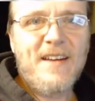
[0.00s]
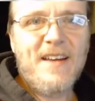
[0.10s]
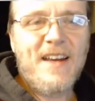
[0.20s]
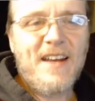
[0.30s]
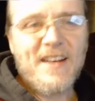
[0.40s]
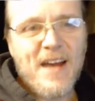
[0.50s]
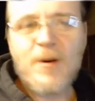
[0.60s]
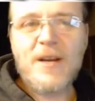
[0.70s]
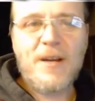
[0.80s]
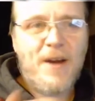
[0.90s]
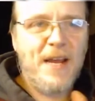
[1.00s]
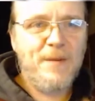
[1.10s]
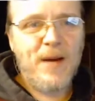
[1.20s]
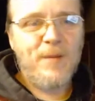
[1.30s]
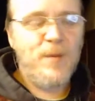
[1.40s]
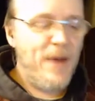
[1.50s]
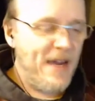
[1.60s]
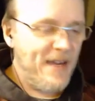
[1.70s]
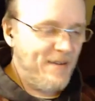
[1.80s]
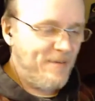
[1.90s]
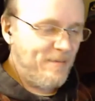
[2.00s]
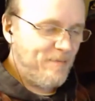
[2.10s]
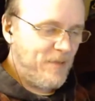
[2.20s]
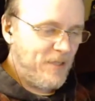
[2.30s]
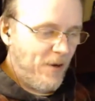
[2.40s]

And now here I am coming back. So